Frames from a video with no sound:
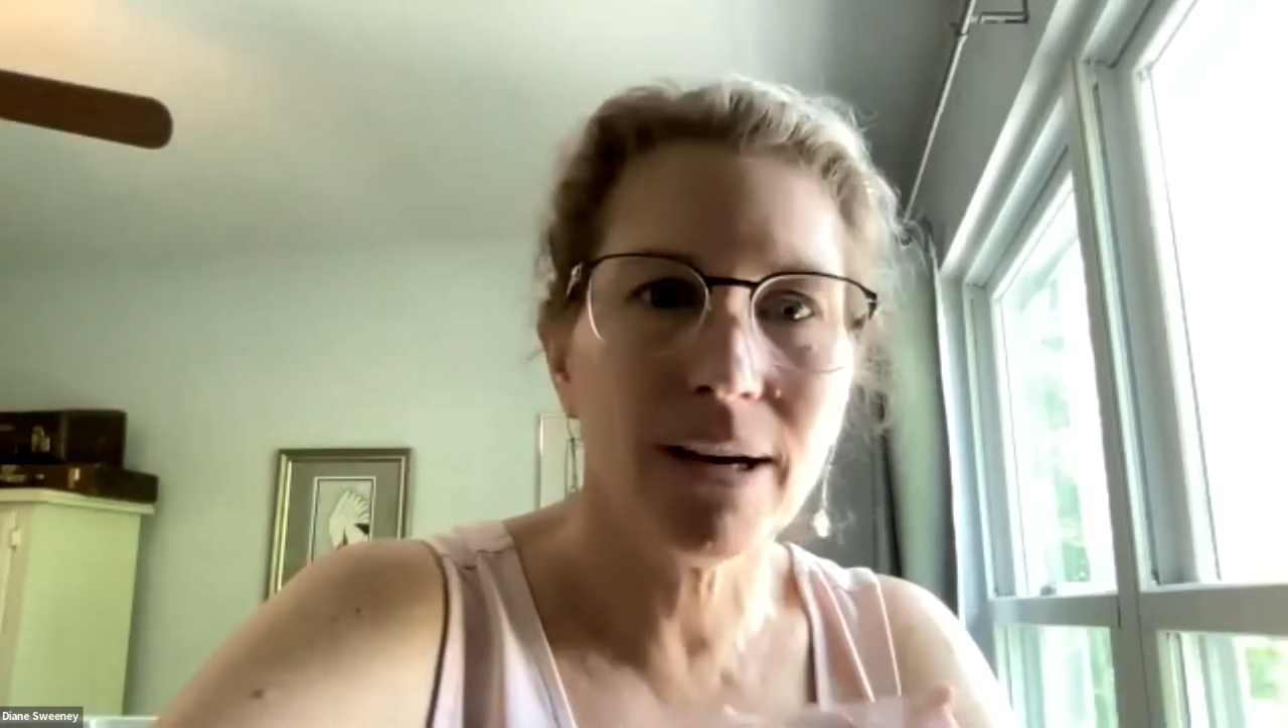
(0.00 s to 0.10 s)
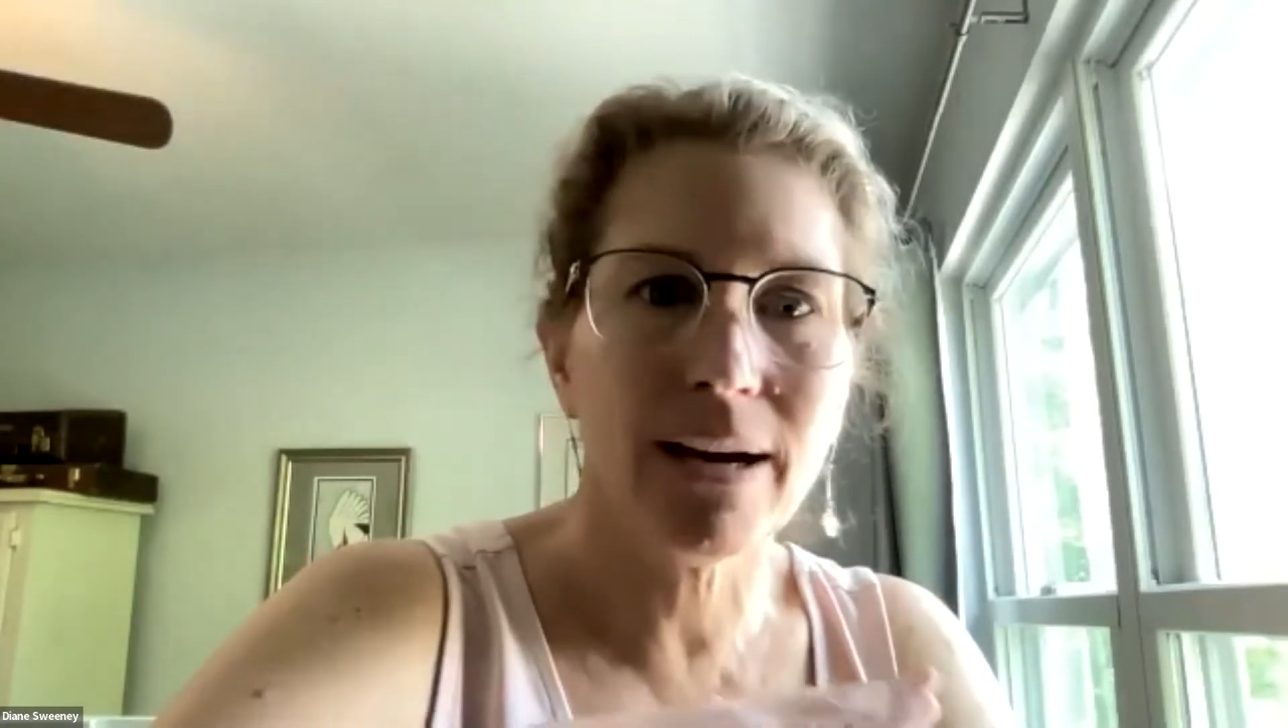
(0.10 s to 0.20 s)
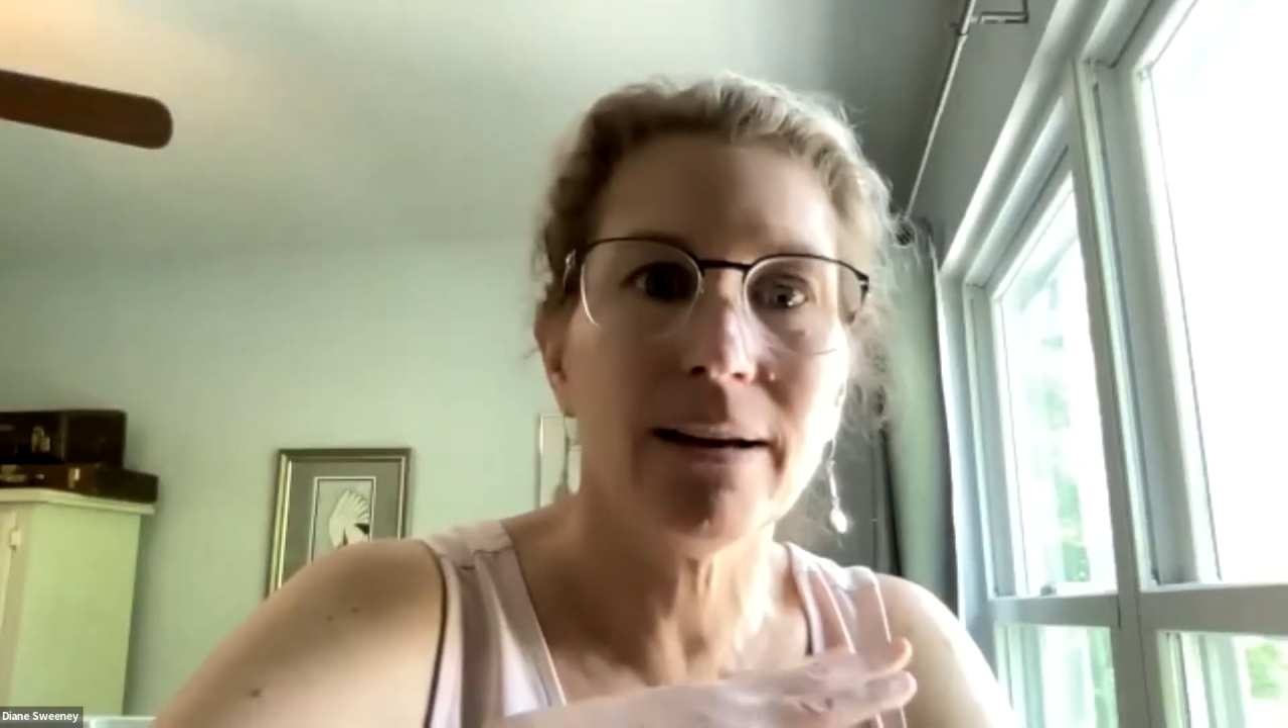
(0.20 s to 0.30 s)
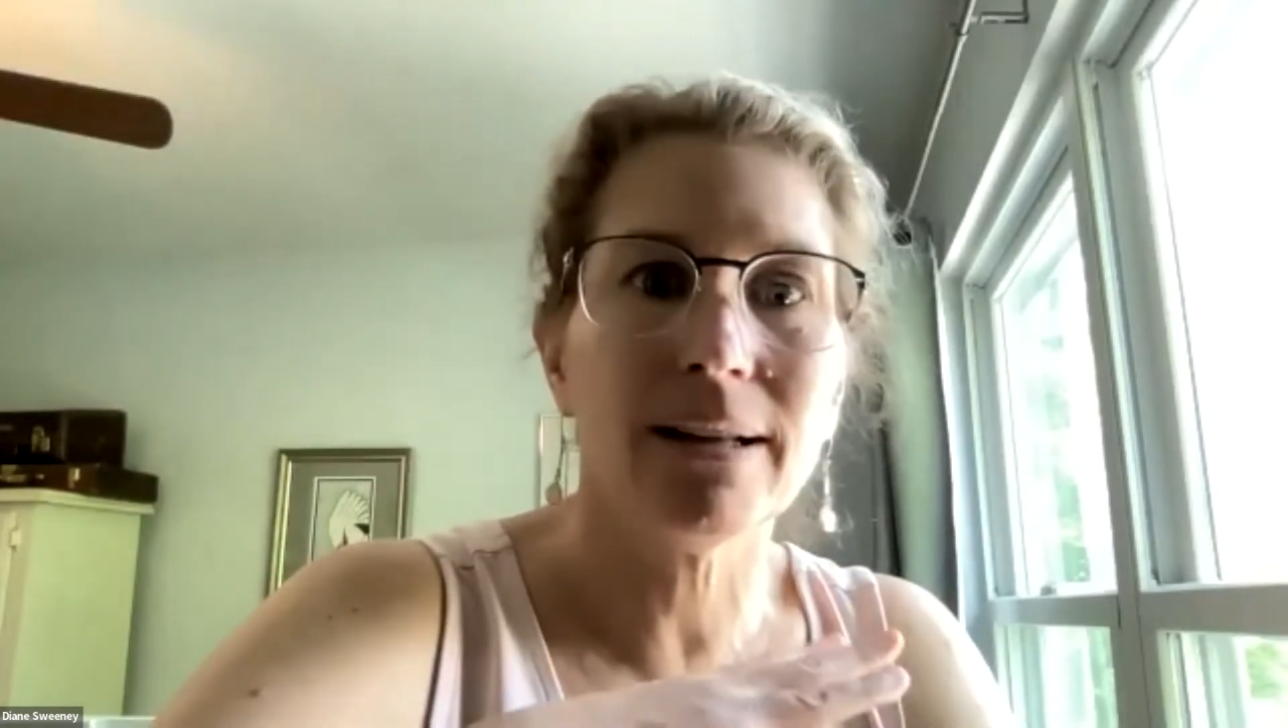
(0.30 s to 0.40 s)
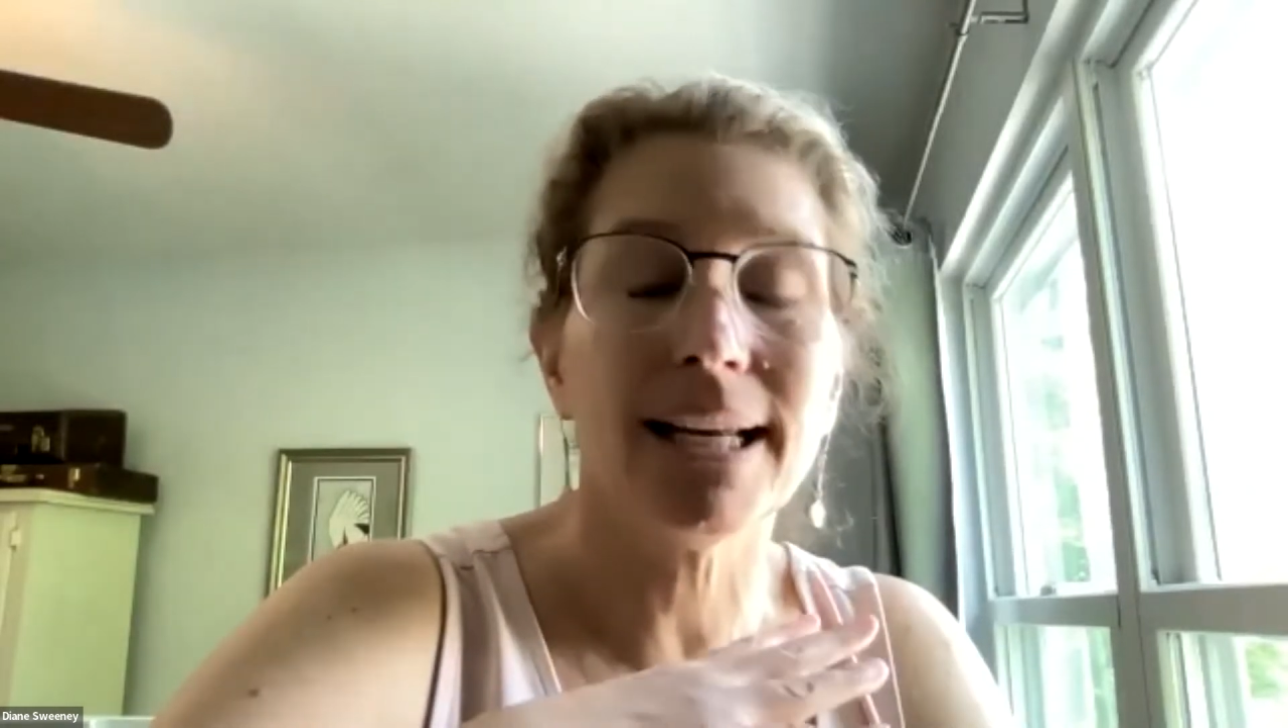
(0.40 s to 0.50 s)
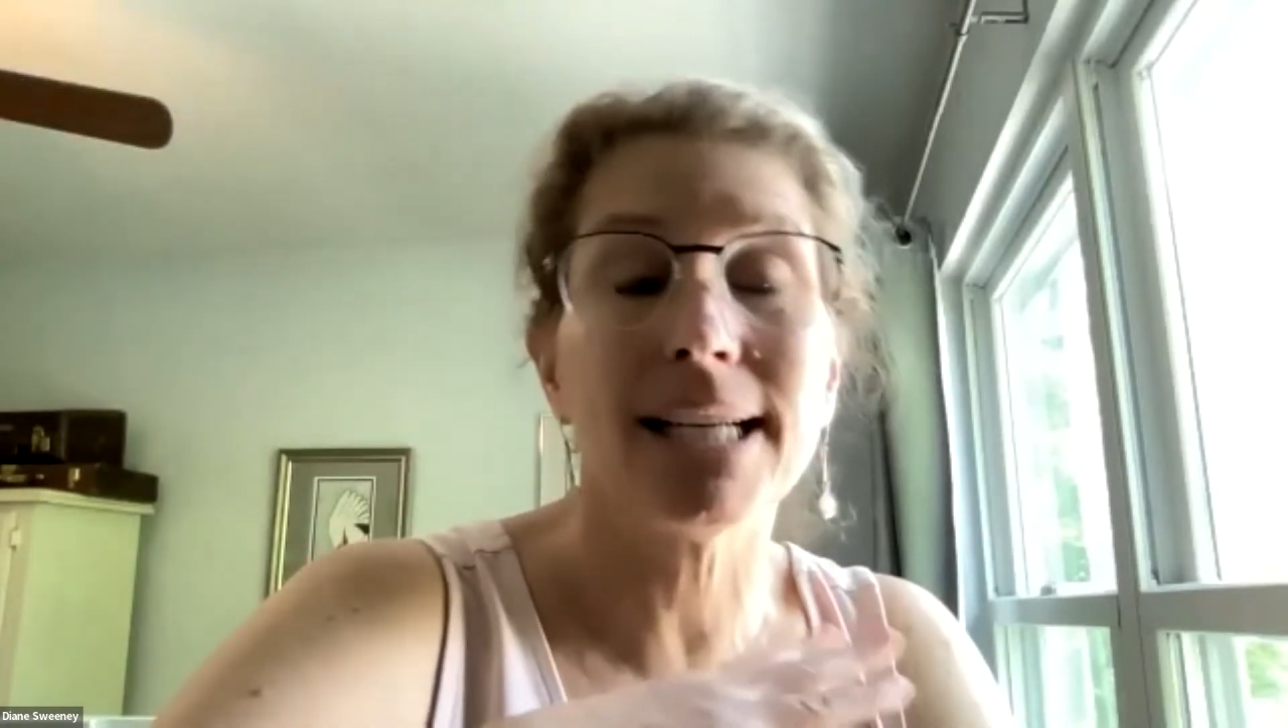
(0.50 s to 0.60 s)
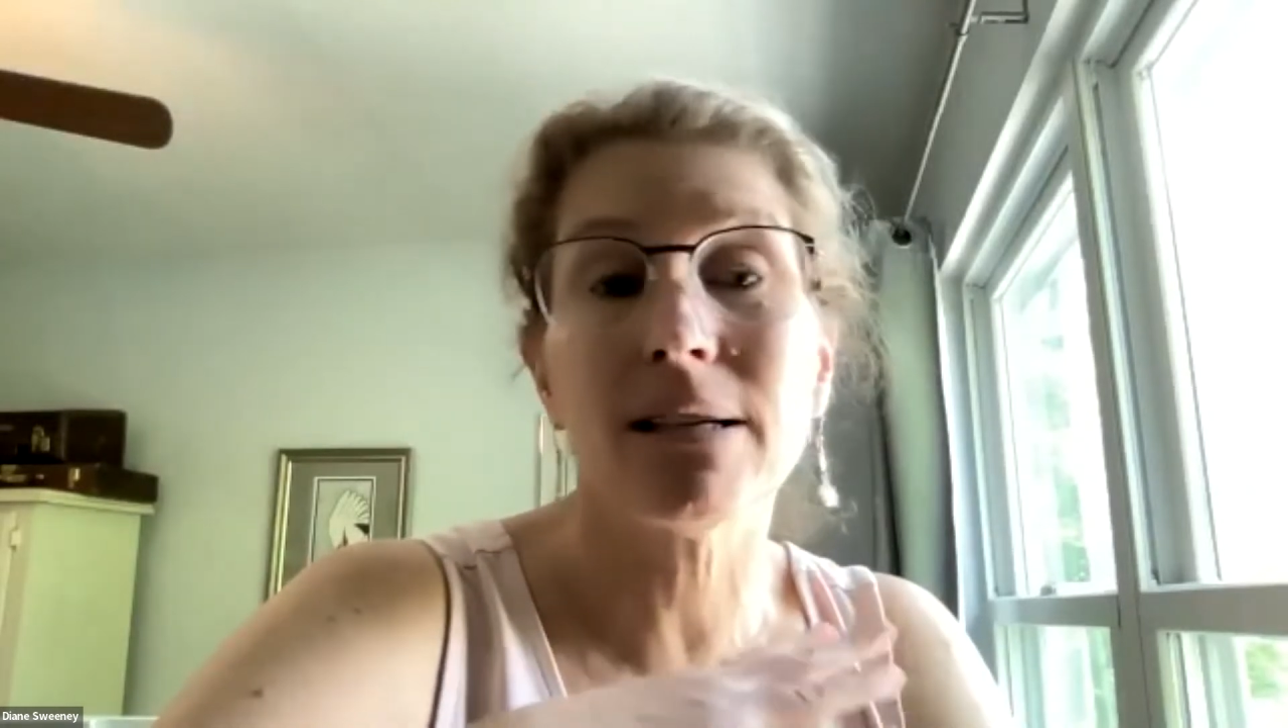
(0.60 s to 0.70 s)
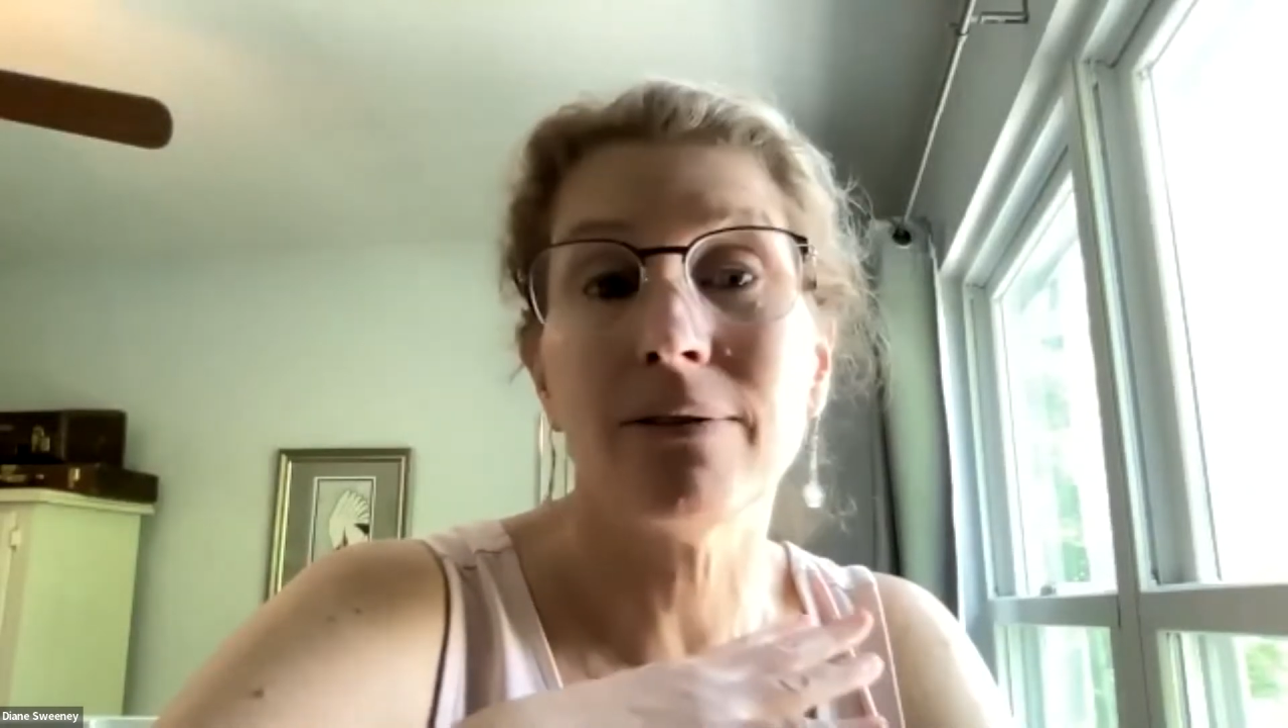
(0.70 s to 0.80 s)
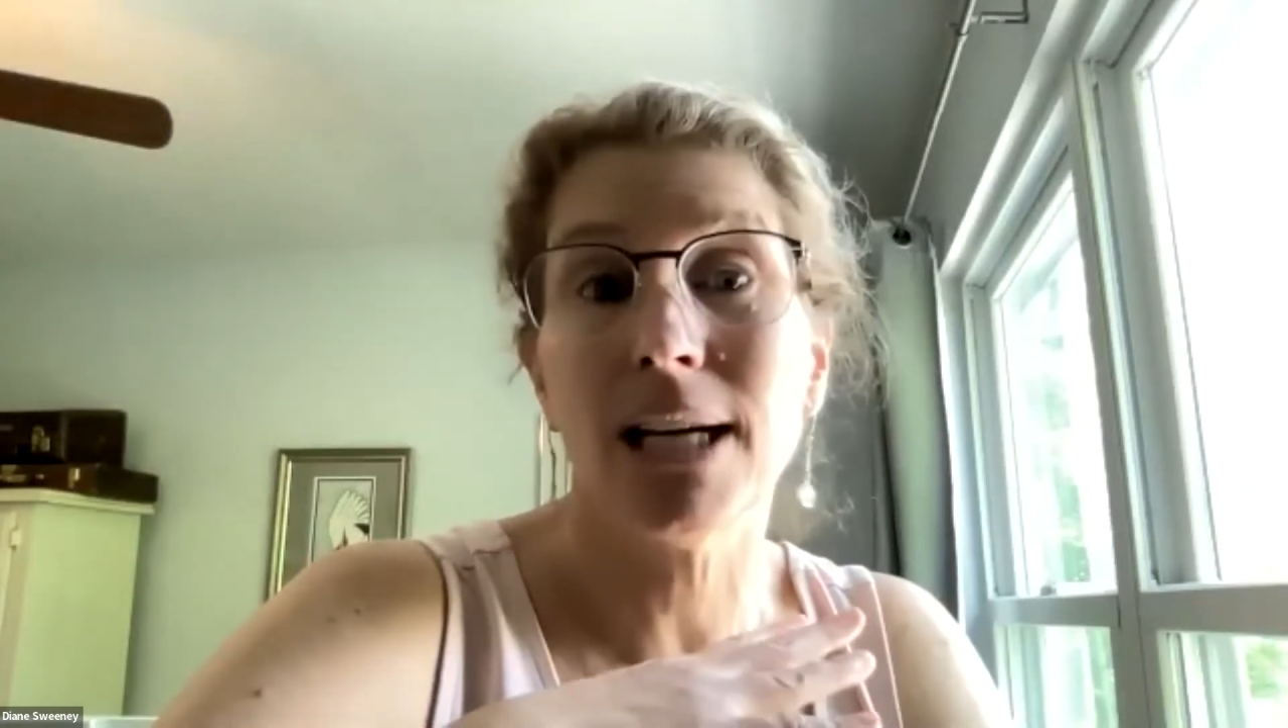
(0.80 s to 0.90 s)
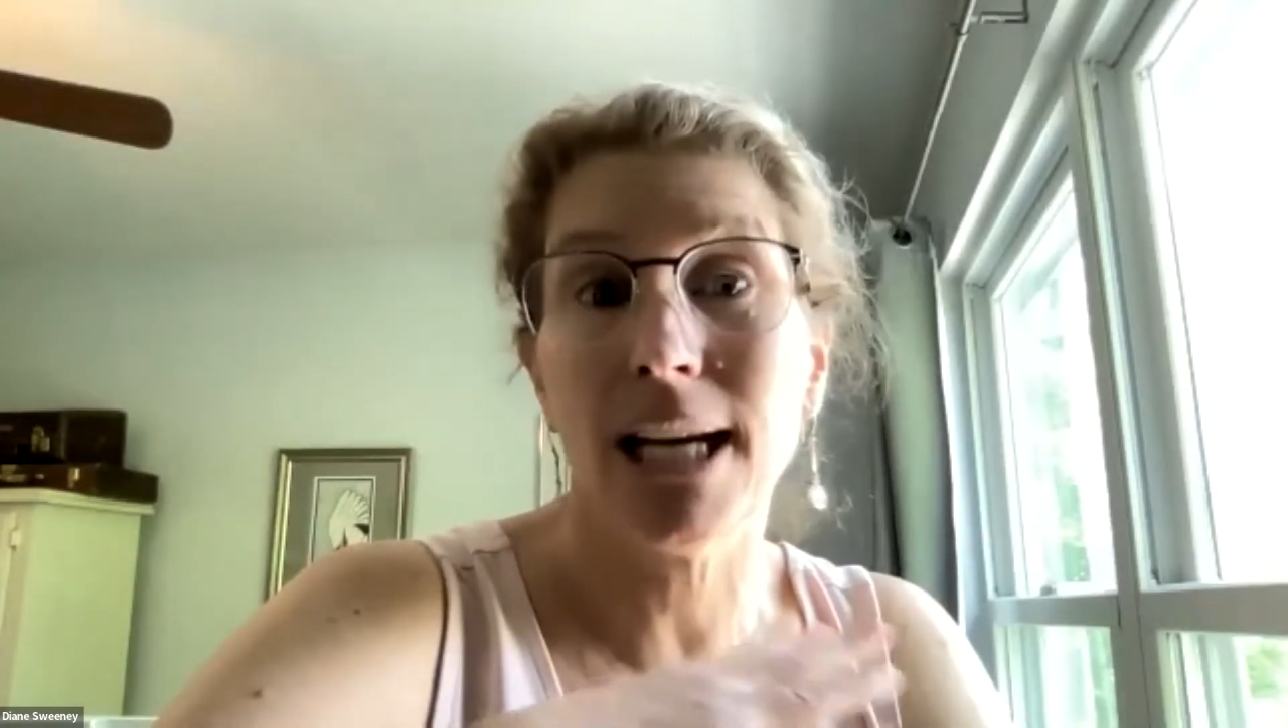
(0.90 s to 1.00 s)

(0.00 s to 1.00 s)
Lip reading: an